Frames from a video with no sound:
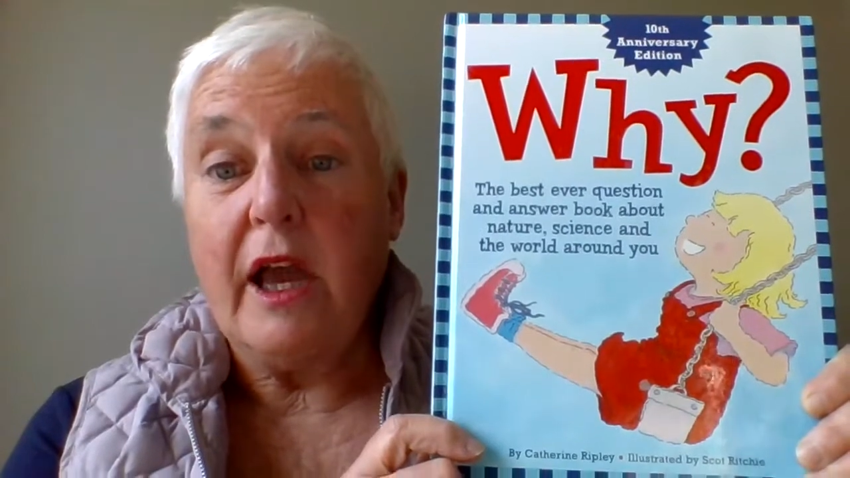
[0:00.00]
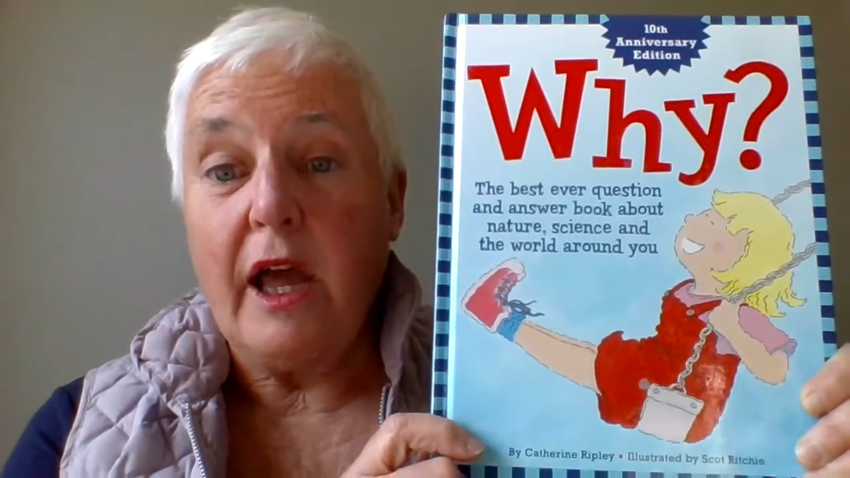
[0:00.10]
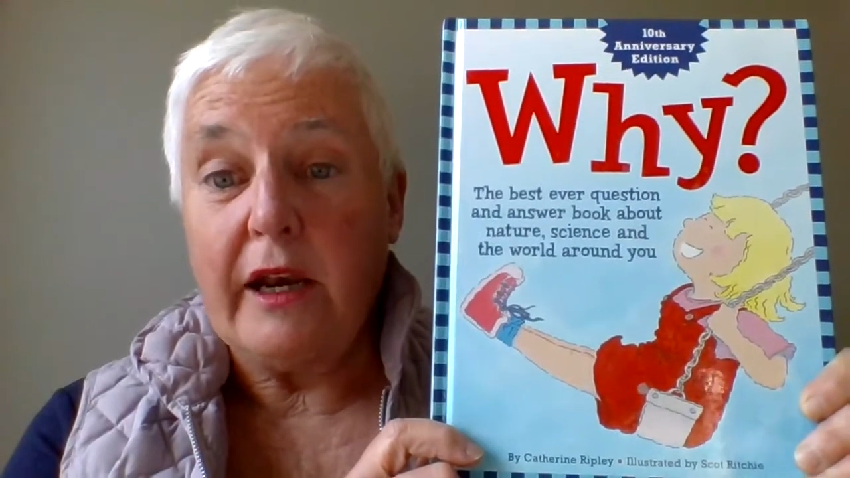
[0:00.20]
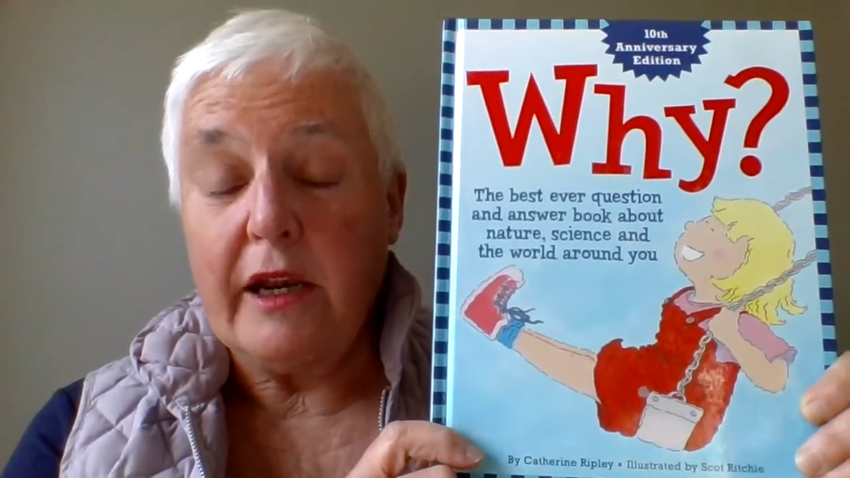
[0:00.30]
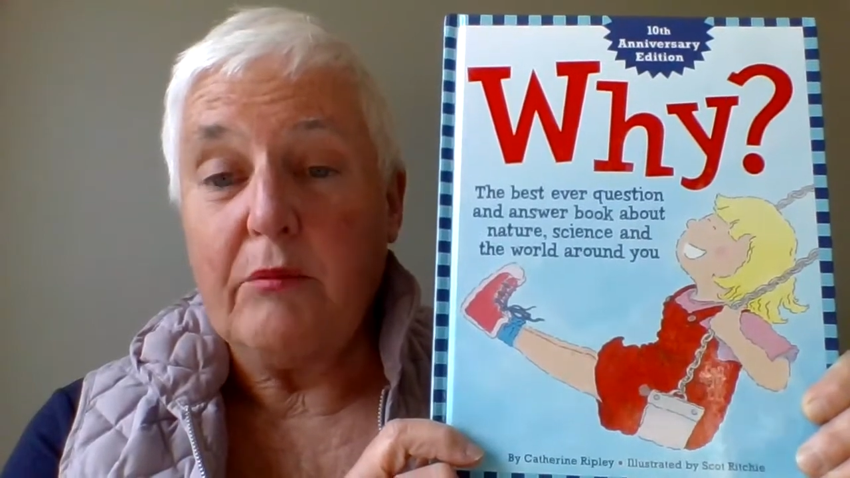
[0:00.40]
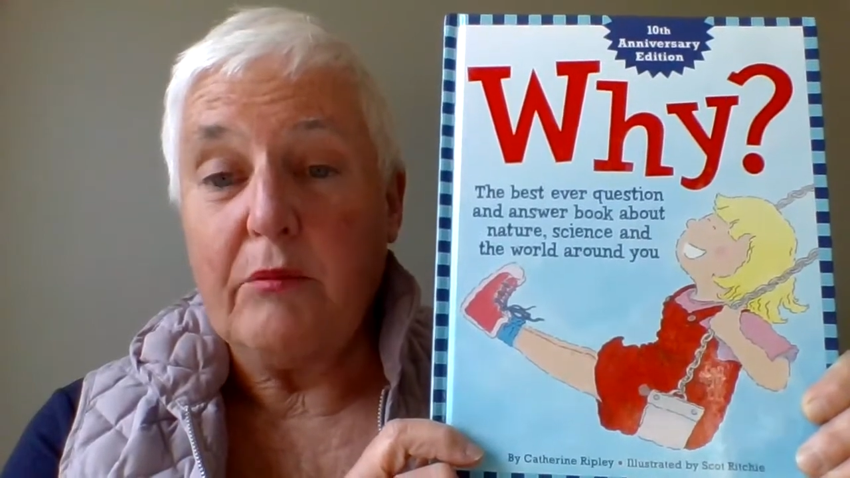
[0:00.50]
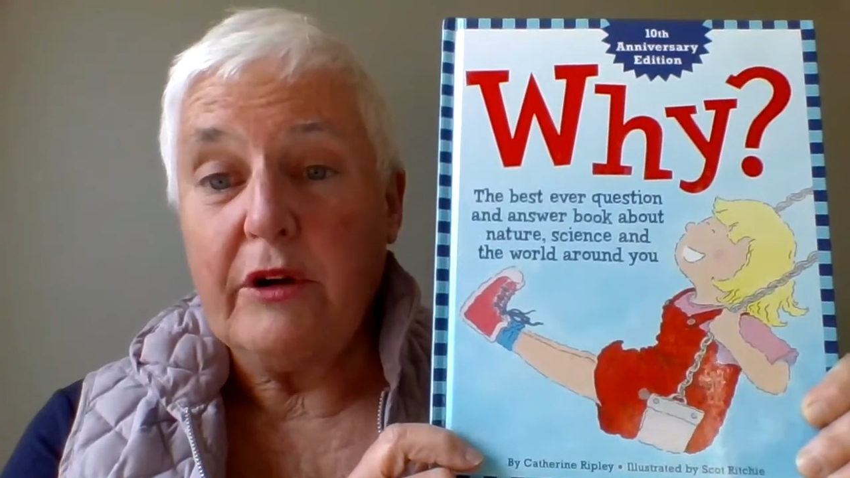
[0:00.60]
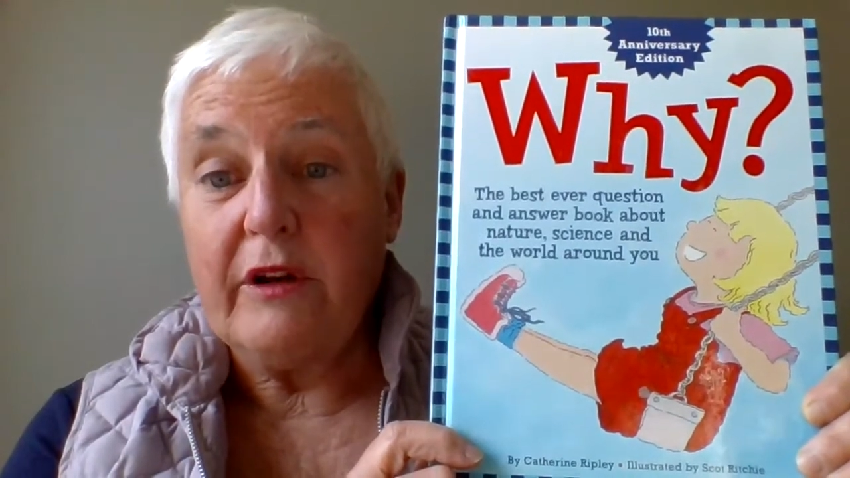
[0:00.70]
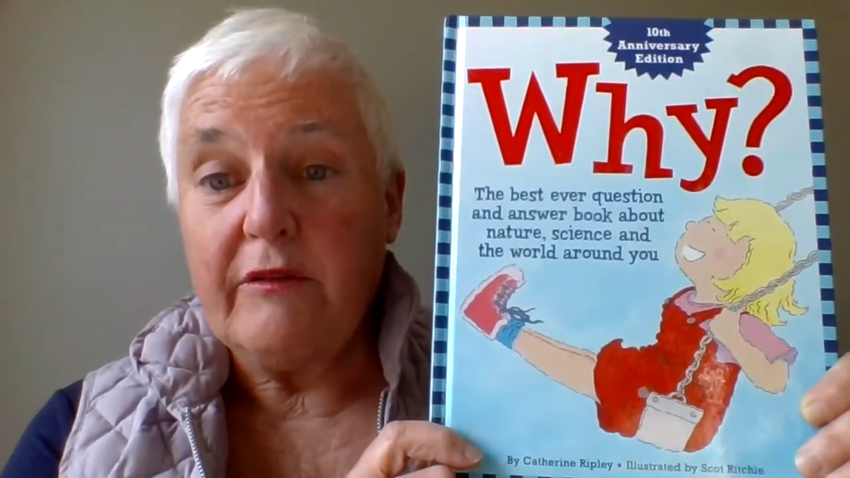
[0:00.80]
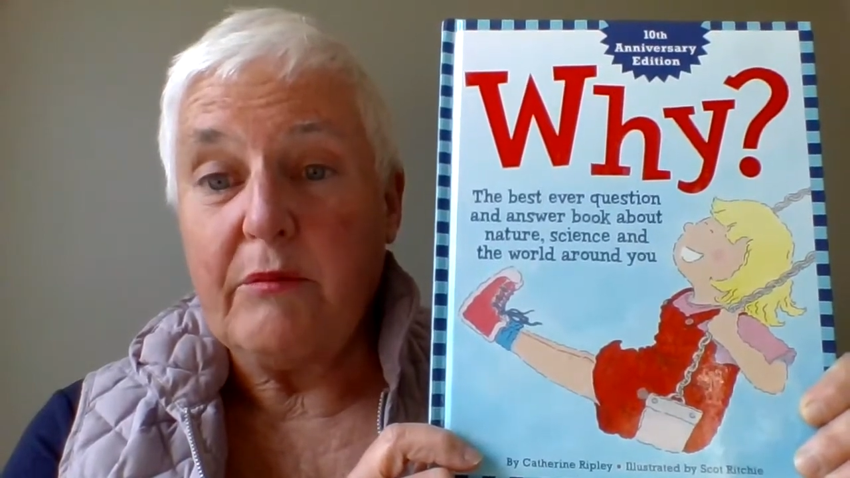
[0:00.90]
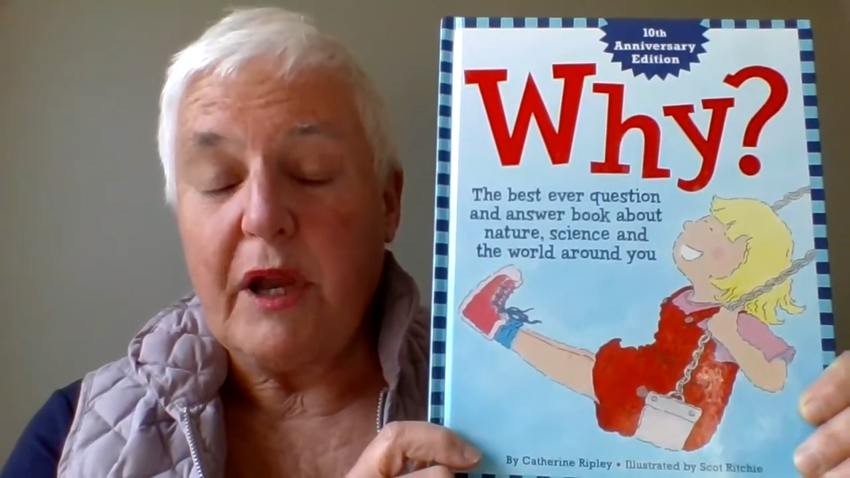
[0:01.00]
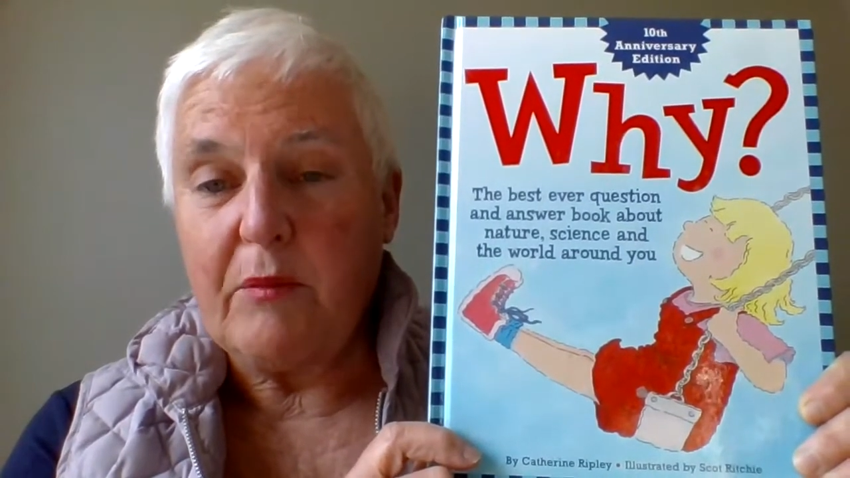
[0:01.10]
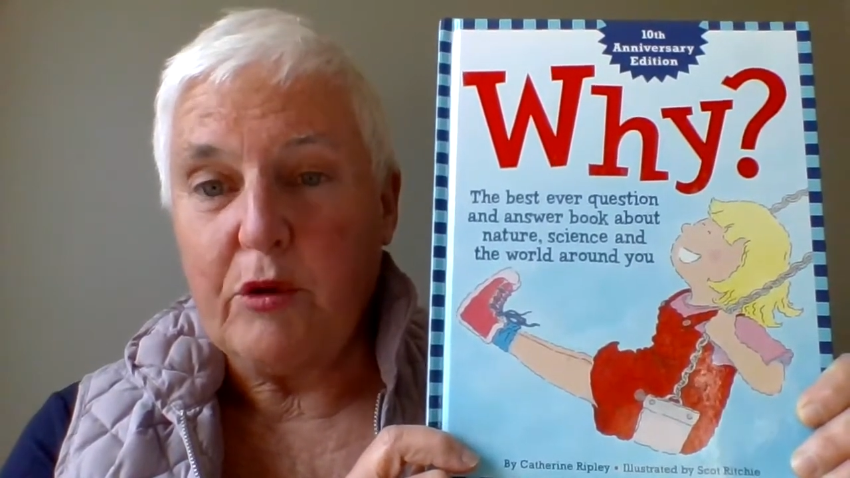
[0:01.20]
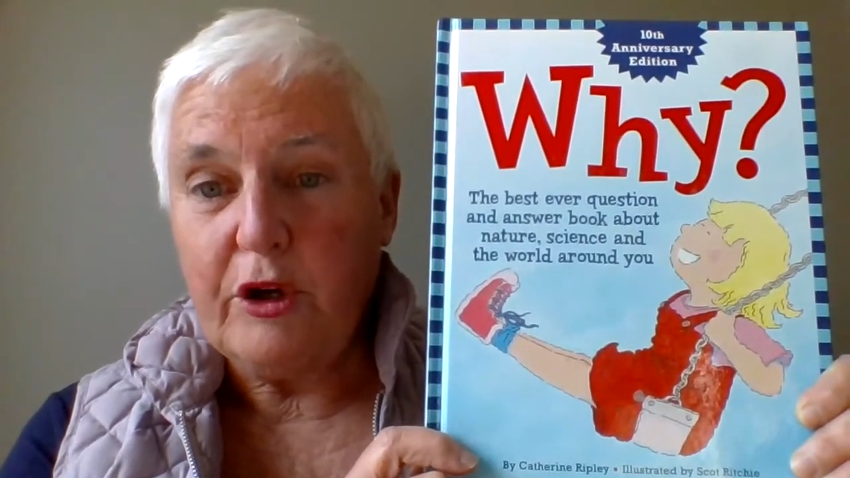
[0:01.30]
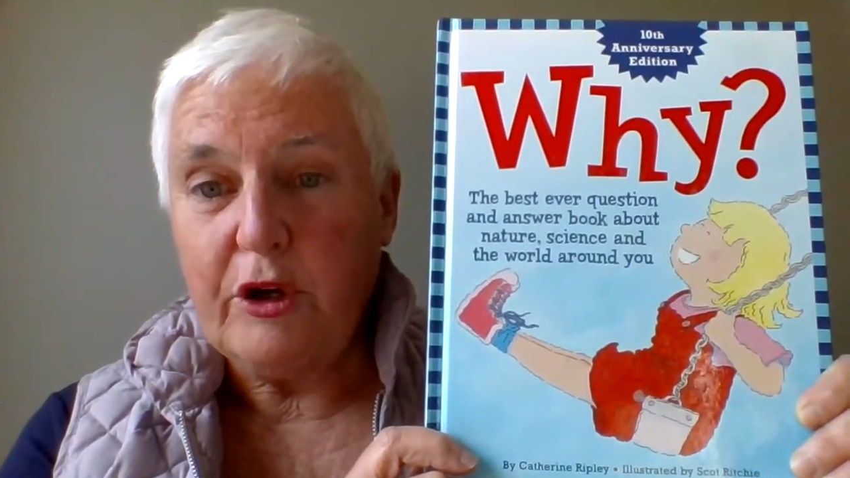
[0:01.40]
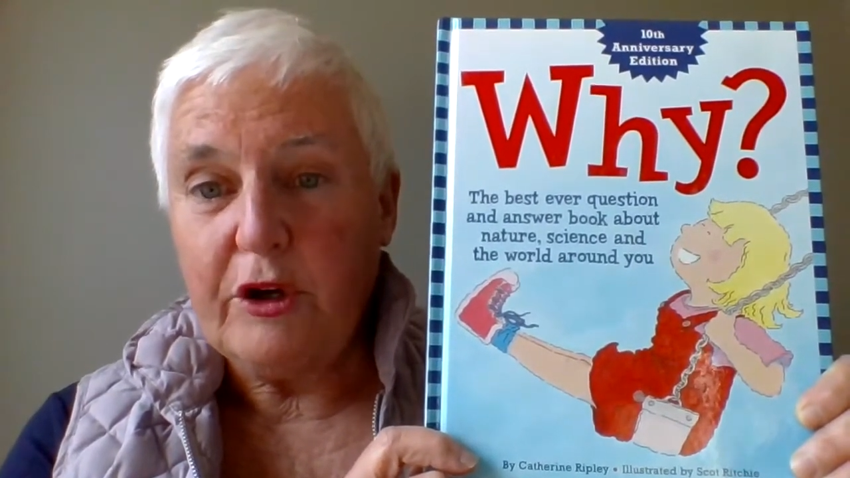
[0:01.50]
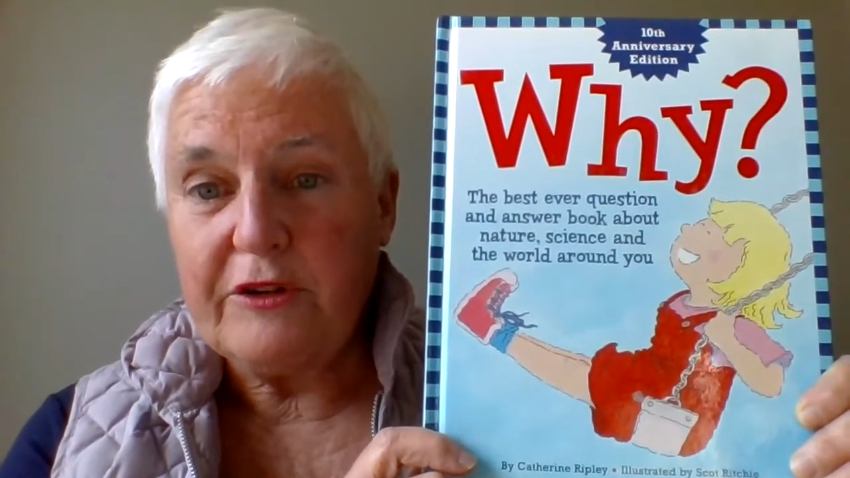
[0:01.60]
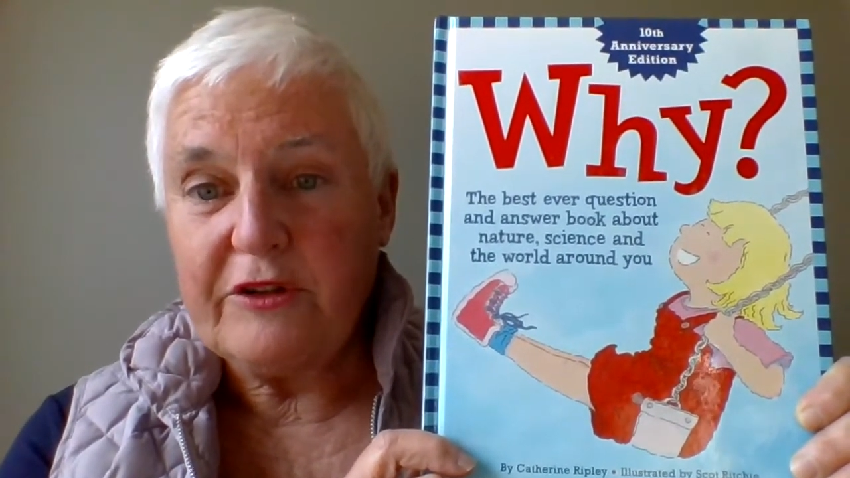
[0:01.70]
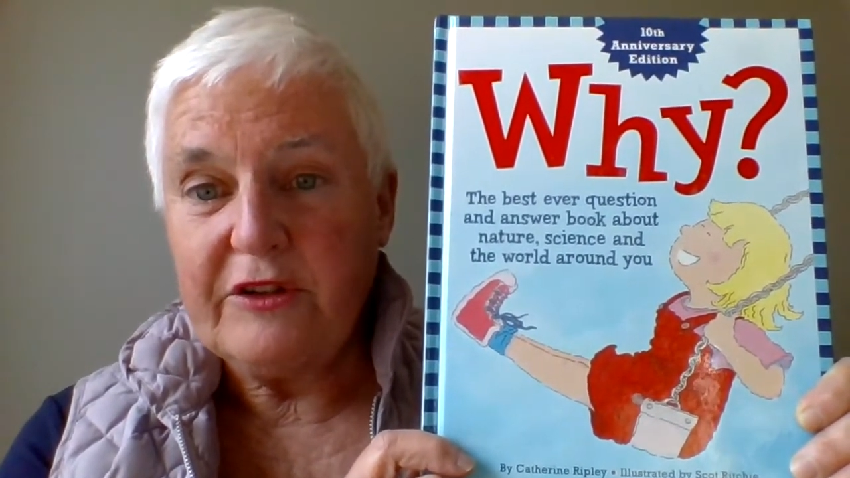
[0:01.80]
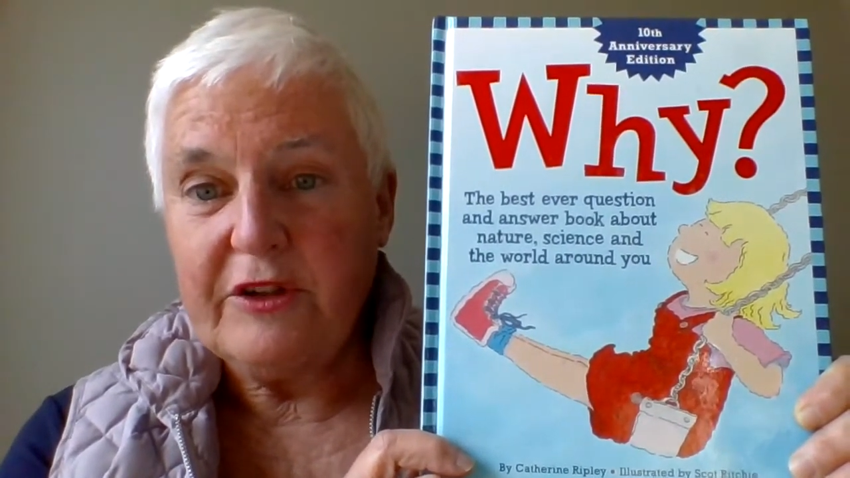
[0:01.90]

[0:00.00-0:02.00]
a number of my books,